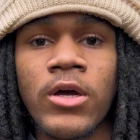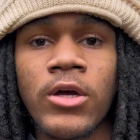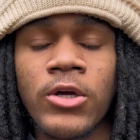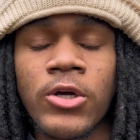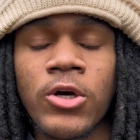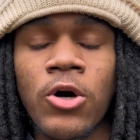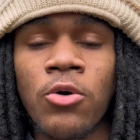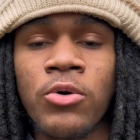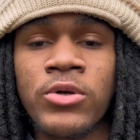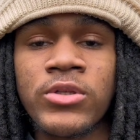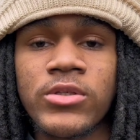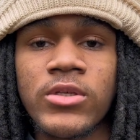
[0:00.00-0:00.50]

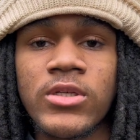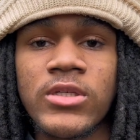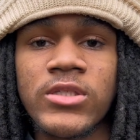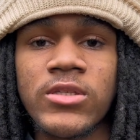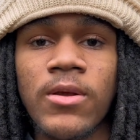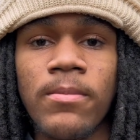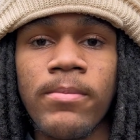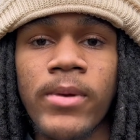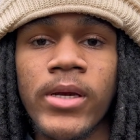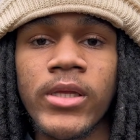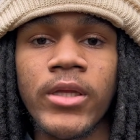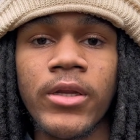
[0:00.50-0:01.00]
go into
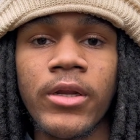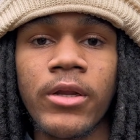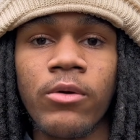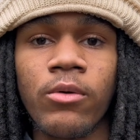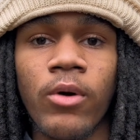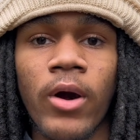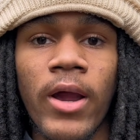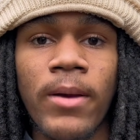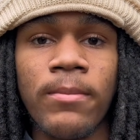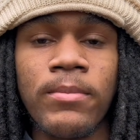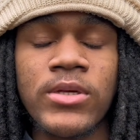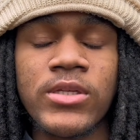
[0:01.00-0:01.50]
stability,
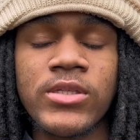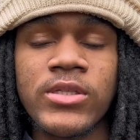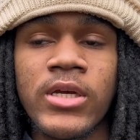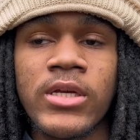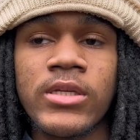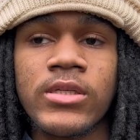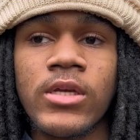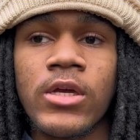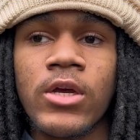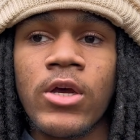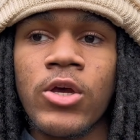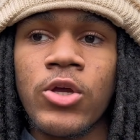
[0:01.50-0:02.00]
right? But
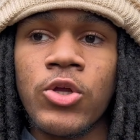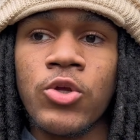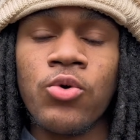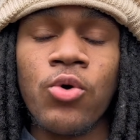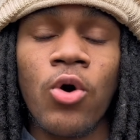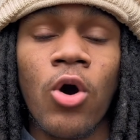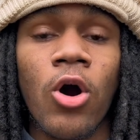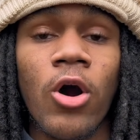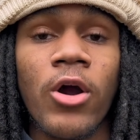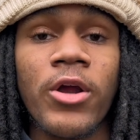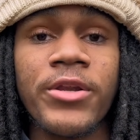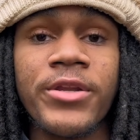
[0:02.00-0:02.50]
since
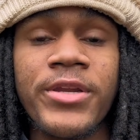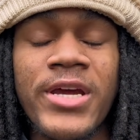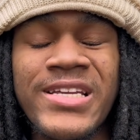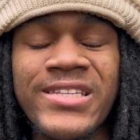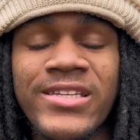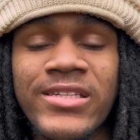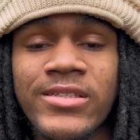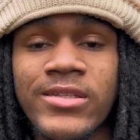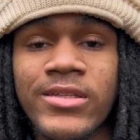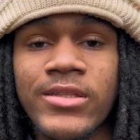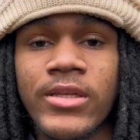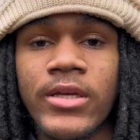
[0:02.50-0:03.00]
you are
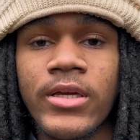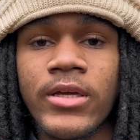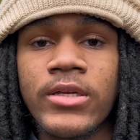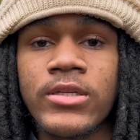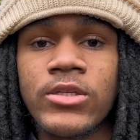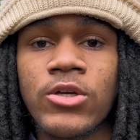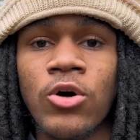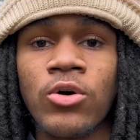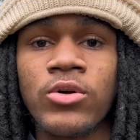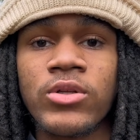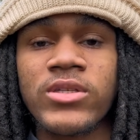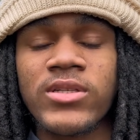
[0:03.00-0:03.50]
addicted to
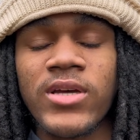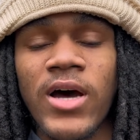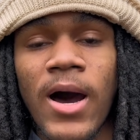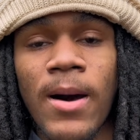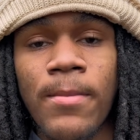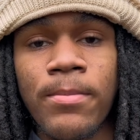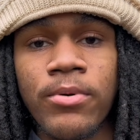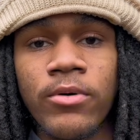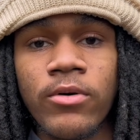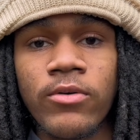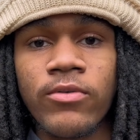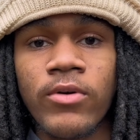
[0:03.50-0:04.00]
things on
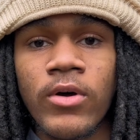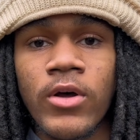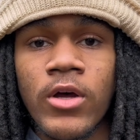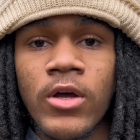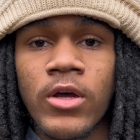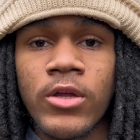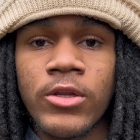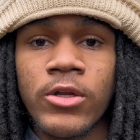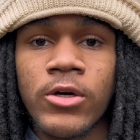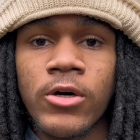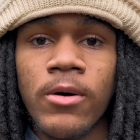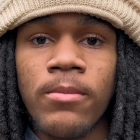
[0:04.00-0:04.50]
top of
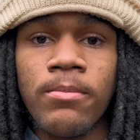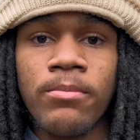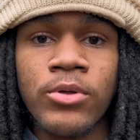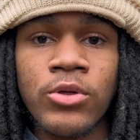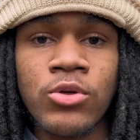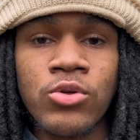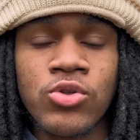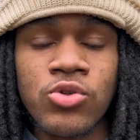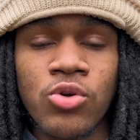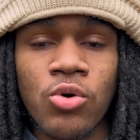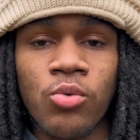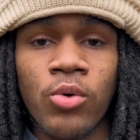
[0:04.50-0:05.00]
the
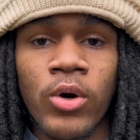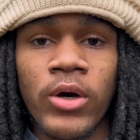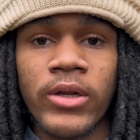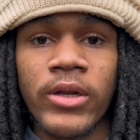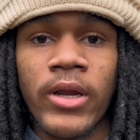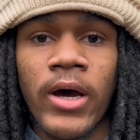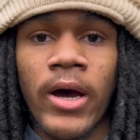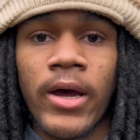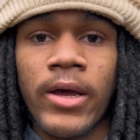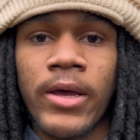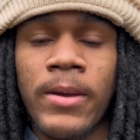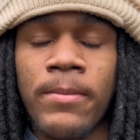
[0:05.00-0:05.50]
abuse or
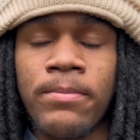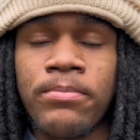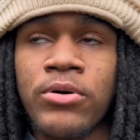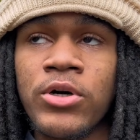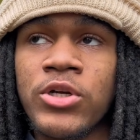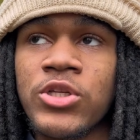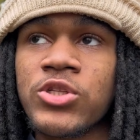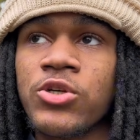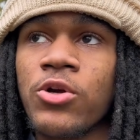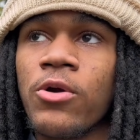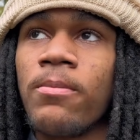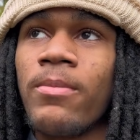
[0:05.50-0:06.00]
whatnot, it
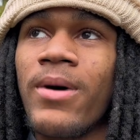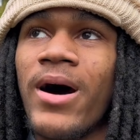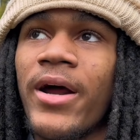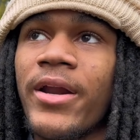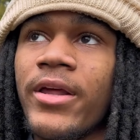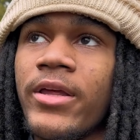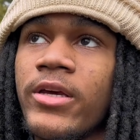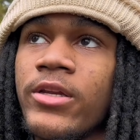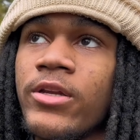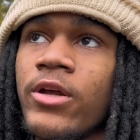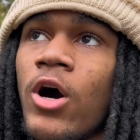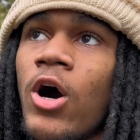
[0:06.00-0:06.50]
puts your
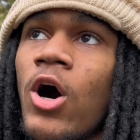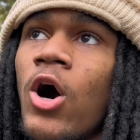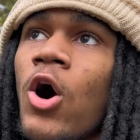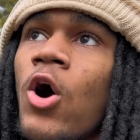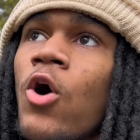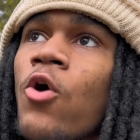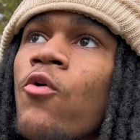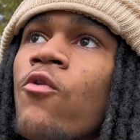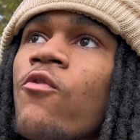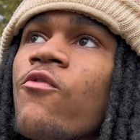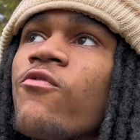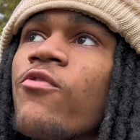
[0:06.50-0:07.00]
body in an
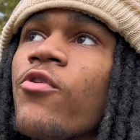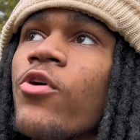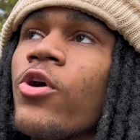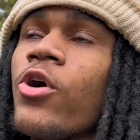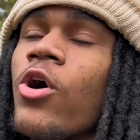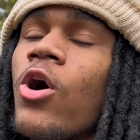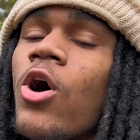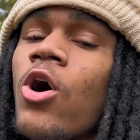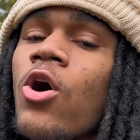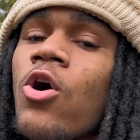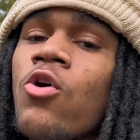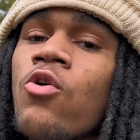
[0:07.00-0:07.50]

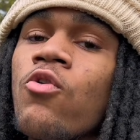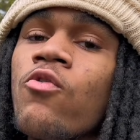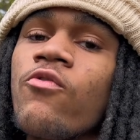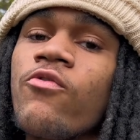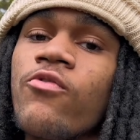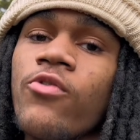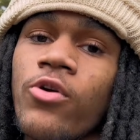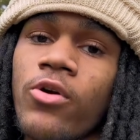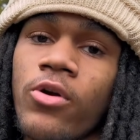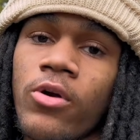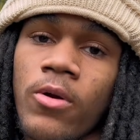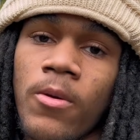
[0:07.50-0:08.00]

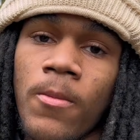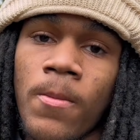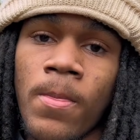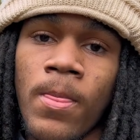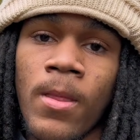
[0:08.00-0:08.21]
overloaded